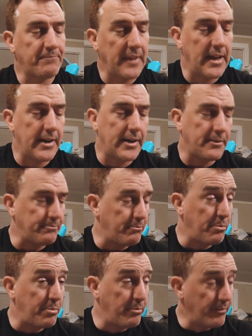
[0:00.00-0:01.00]

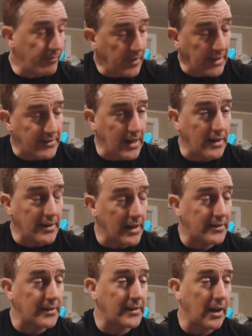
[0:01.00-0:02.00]
That's not
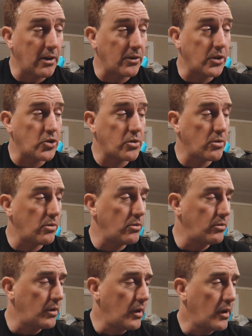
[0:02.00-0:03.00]
necessarily true.